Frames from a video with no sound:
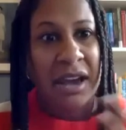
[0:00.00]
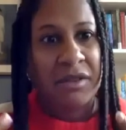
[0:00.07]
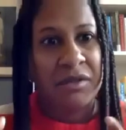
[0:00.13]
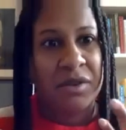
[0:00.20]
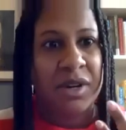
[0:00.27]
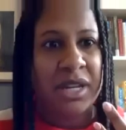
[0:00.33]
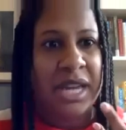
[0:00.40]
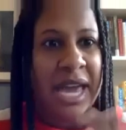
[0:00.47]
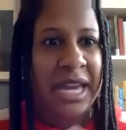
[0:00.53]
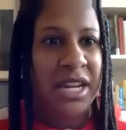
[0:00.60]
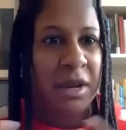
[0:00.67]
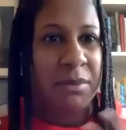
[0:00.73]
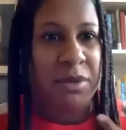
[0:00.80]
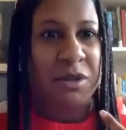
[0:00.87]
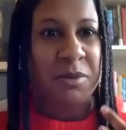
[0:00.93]
every
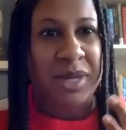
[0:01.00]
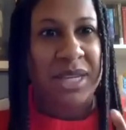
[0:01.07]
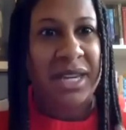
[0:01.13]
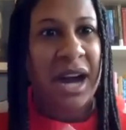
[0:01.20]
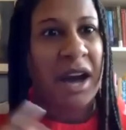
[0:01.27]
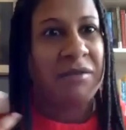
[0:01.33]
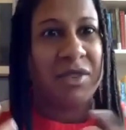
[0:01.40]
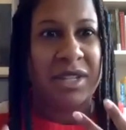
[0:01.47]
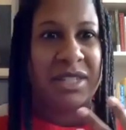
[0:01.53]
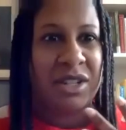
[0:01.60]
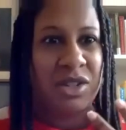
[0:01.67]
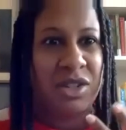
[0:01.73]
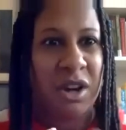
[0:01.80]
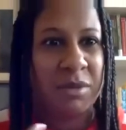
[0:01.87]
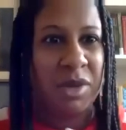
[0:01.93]
AWP conference,
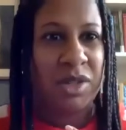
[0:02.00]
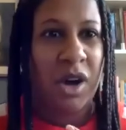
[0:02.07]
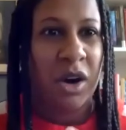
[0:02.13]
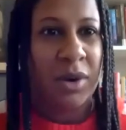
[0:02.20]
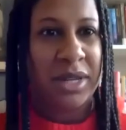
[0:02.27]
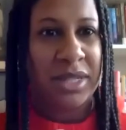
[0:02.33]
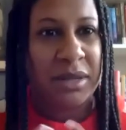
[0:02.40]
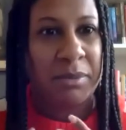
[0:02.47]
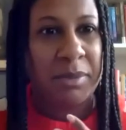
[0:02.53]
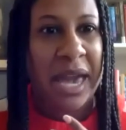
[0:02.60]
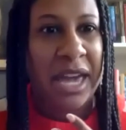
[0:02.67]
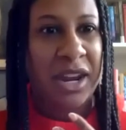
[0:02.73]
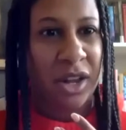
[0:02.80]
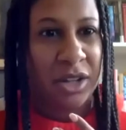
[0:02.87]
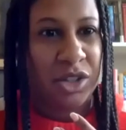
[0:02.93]
there's almost always a
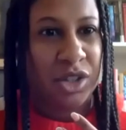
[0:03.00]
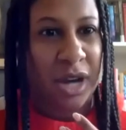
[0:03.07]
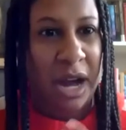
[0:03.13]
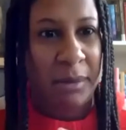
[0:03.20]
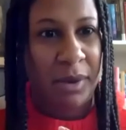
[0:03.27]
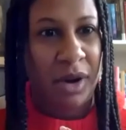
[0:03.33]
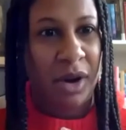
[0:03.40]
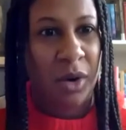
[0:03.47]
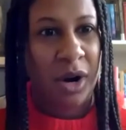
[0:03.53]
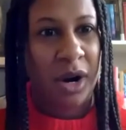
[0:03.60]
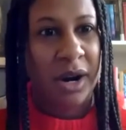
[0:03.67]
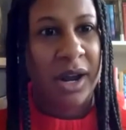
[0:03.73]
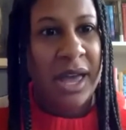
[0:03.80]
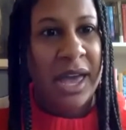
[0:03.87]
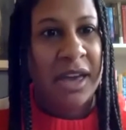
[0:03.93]
panel on trauma.
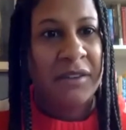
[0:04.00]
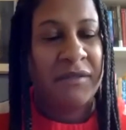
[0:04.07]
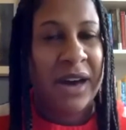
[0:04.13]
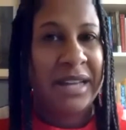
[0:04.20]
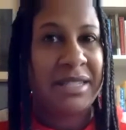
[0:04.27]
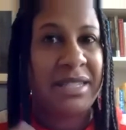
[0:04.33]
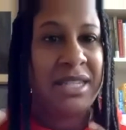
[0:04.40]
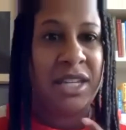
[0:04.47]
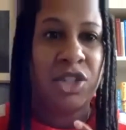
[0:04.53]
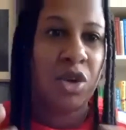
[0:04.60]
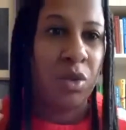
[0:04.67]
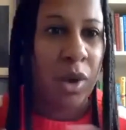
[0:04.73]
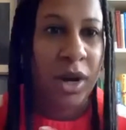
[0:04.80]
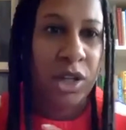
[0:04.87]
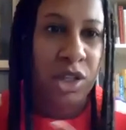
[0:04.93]
Or if I teach a
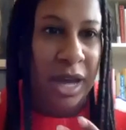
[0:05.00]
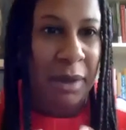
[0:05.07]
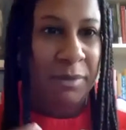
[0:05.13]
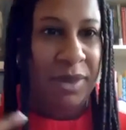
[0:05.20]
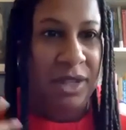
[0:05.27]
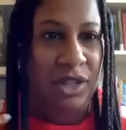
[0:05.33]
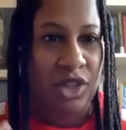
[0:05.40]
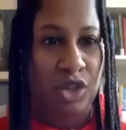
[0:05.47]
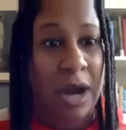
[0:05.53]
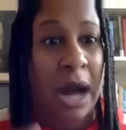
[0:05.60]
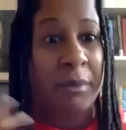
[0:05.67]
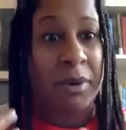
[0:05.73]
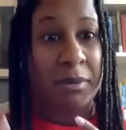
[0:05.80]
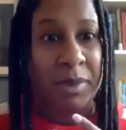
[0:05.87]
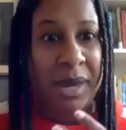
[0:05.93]
workshop that's
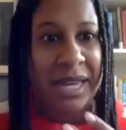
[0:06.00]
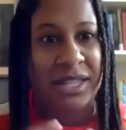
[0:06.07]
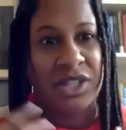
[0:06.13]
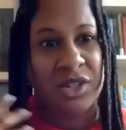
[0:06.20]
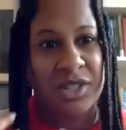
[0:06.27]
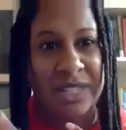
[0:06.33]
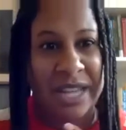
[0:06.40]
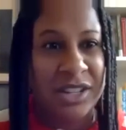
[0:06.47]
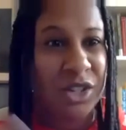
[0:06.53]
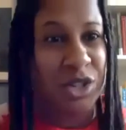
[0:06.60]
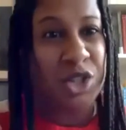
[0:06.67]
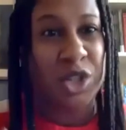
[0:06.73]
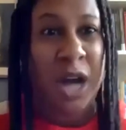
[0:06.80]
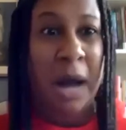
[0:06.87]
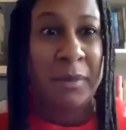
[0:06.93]
trauma based or
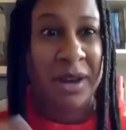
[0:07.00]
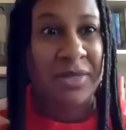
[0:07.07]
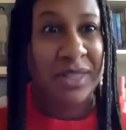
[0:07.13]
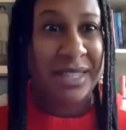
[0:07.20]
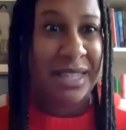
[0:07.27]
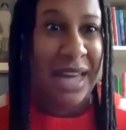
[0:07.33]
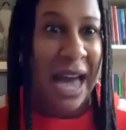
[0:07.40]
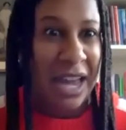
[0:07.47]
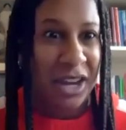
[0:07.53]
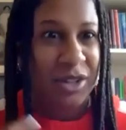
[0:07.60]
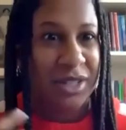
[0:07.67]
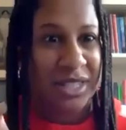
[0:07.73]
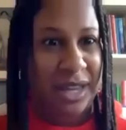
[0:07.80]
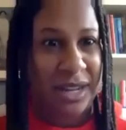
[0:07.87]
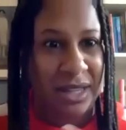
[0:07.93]
centers trauma in the title,
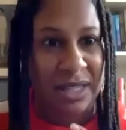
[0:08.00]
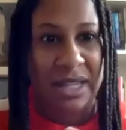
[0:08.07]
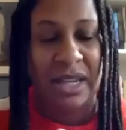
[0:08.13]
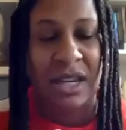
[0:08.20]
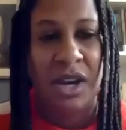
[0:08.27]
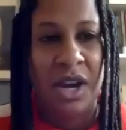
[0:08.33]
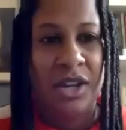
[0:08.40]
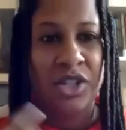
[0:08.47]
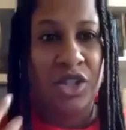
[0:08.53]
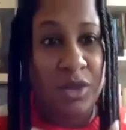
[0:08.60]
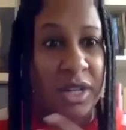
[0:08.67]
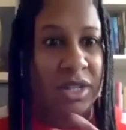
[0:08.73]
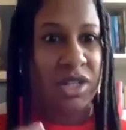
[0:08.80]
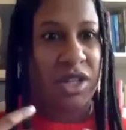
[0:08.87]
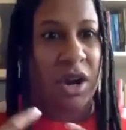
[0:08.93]
suddenly
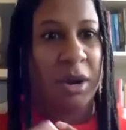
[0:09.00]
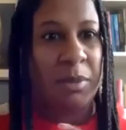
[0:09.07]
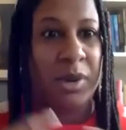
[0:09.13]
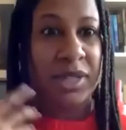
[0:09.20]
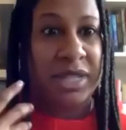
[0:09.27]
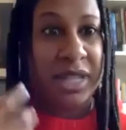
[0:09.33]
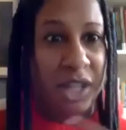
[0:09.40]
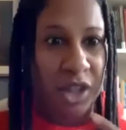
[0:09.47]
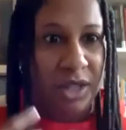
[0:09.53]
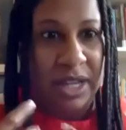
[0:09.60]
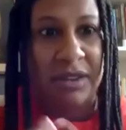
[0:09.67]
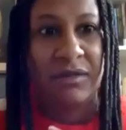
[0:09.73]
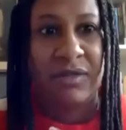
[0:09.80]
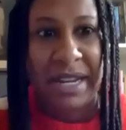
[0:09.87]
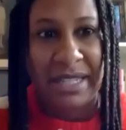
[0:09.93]
students are particularly
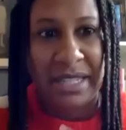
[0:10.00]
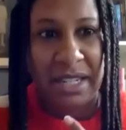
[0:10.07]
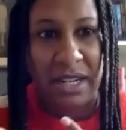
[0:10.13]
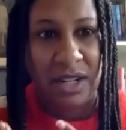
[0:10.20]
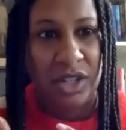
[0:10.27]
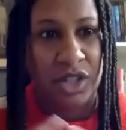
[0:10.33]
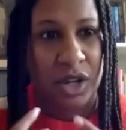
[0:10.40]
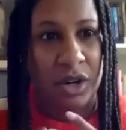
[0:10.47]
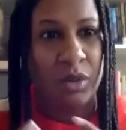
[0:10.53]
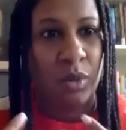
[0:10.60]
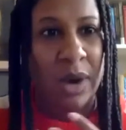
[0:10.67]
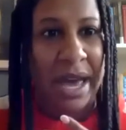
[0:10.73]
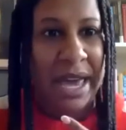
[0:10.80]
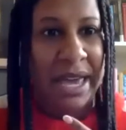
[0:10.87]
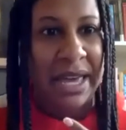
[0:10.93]
invested in a certain
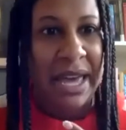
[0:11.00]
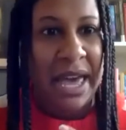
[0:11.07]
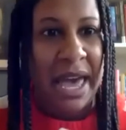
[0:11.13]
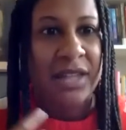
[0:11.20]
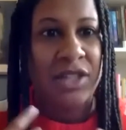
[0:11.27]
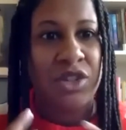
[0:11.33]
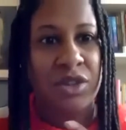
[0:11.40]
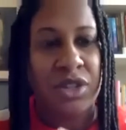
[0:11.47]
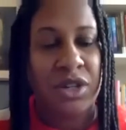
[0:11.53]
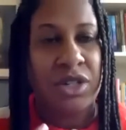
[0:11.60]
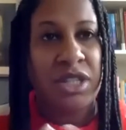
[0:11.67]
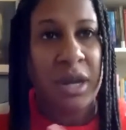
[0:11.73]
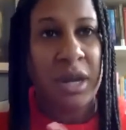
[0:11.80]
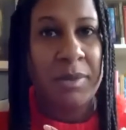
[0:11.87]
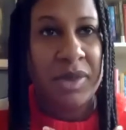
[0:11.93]
way. And so
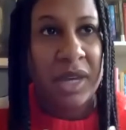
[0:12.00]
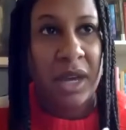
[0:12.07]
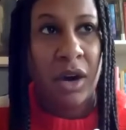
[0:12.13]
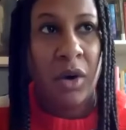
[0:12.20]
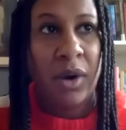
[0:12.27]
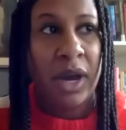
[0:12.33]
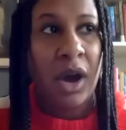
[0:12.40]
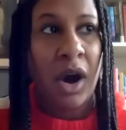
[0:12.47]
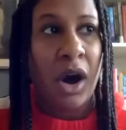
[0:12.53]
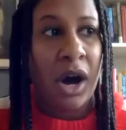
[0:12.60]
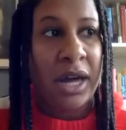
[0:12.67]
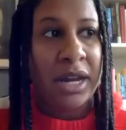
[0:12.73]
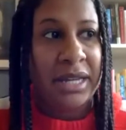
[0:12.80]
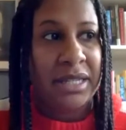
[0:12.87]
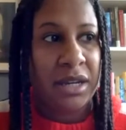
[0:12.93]
there's something going
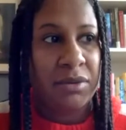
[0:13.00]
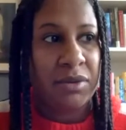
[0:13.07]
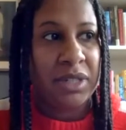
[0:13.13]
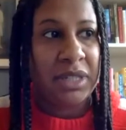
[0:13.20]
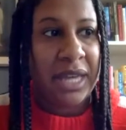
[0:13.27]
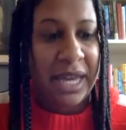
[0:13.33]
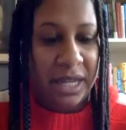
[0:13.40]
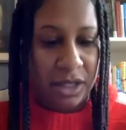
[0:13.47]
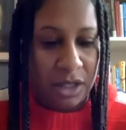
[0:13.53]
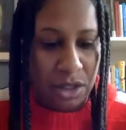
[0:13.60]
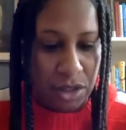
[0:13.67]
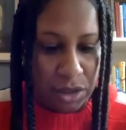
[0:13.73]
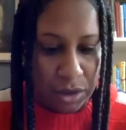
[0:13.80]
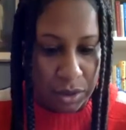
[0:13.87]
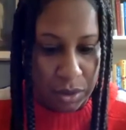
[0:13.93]
on as it relates
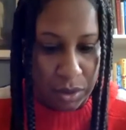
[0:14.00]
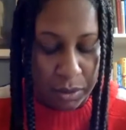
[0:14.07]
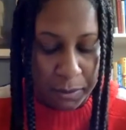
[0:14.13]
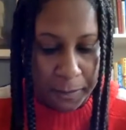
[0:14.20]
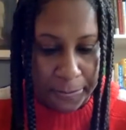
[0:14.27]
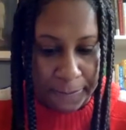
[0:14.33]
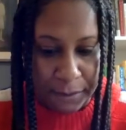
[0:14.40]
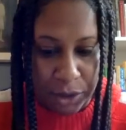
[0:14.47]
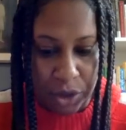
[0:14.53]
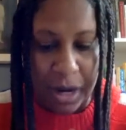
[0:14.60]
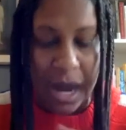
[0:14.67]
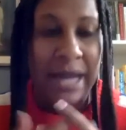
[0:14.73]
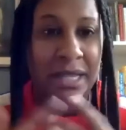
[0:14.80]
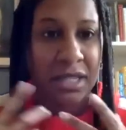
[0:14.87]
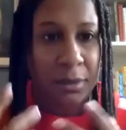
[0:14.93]
to
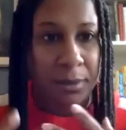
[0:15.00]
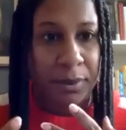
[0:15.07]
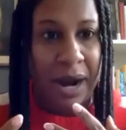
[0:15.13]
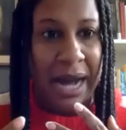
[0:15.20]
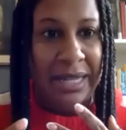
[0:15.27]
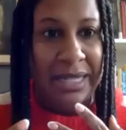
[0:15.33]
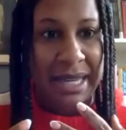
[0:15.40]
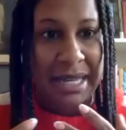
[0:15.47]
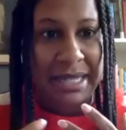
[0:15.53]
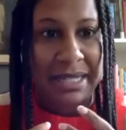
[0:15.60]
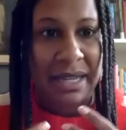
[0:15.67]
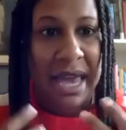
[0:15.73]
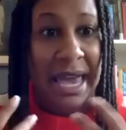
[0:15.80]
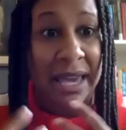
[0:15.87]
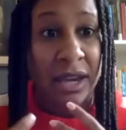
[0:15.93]
trying to
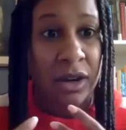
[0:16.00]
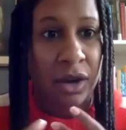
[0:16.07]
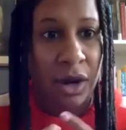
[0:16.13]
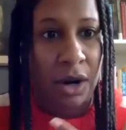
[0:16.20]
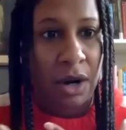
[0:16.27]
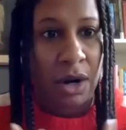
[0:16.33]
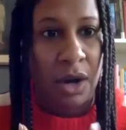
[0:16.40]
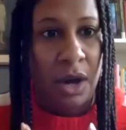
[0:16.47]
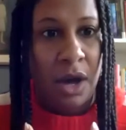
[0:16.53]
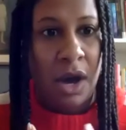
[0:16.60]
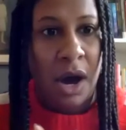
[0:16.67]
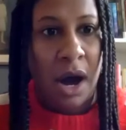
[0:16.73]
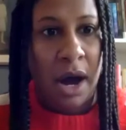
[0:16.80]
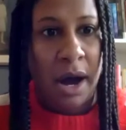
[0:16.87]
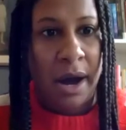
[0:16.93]
process anger,
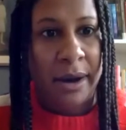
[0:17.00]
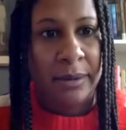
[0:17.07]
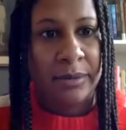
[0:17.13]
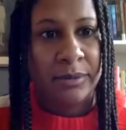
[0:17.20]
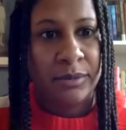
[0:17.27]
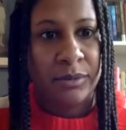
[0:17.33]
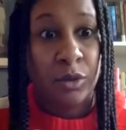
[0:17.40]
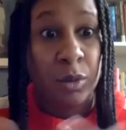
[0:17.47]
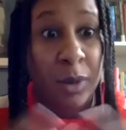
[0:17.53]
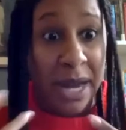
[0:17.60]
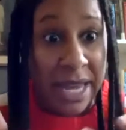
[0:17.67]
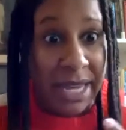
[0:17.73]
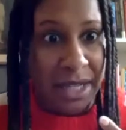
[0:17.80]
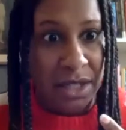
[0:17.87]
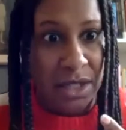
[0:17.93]

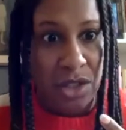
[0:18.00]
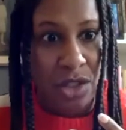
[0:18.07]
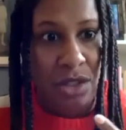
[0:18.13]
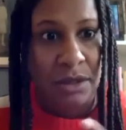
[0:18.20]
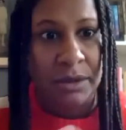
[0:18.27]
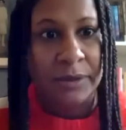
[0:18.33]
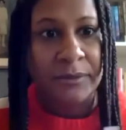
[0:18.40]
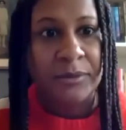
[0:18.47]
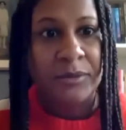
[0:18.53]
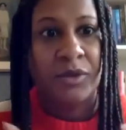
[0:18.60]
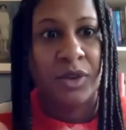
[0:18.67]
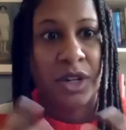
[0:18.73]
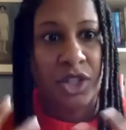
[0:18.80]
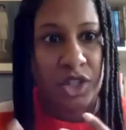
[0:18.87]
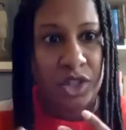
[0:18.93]
rage,
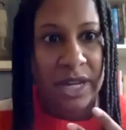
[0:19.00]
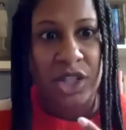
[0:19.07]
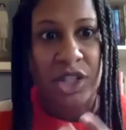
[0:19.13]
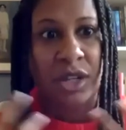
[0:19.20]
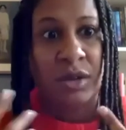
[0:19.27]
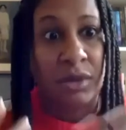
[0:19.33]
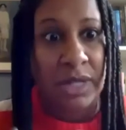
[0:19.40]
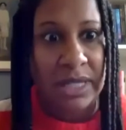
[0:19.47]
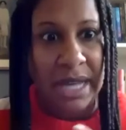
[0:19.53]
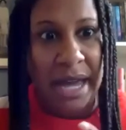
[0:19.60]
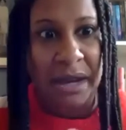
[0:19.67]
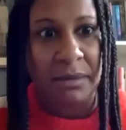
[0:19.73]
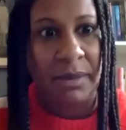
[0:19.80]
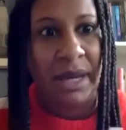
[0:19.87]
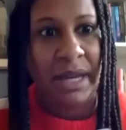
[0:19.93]
frustration,
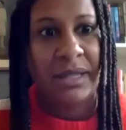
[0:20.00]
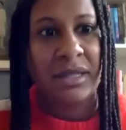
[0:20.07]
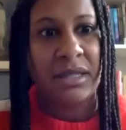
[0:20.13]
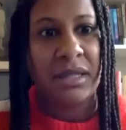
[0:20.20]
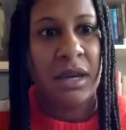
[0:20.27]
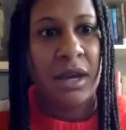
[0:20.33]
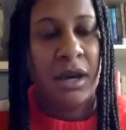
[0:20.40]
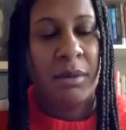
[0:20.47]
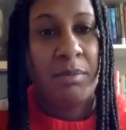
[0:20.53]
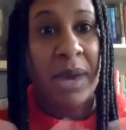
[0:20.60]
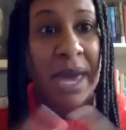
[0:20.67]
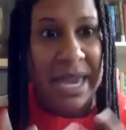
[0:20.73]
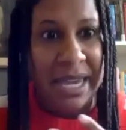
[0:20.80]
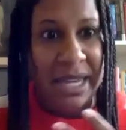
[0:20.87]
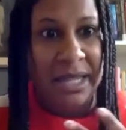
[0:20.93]
resentment,
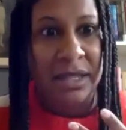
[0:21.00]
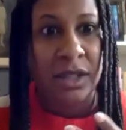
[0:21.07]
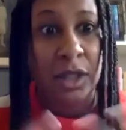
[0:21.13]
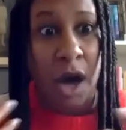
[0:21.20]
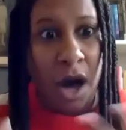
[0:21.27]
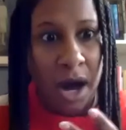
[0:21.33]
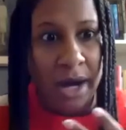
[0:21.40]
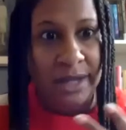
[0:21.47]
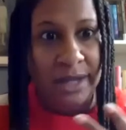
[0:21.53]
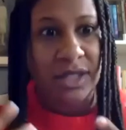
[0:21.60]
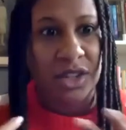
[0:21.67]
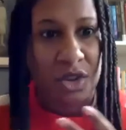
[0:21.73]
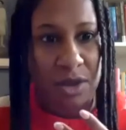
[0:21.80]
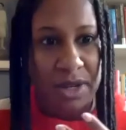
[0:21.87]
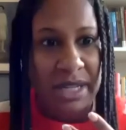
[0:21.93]
pain, loss,
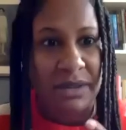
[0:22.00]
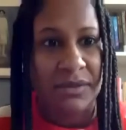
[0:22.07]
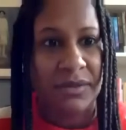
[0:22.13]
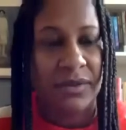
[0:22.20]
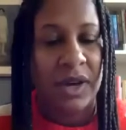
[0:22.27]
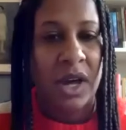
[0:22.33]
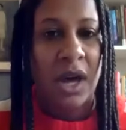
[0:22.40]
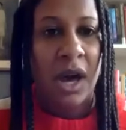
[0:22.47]
grief.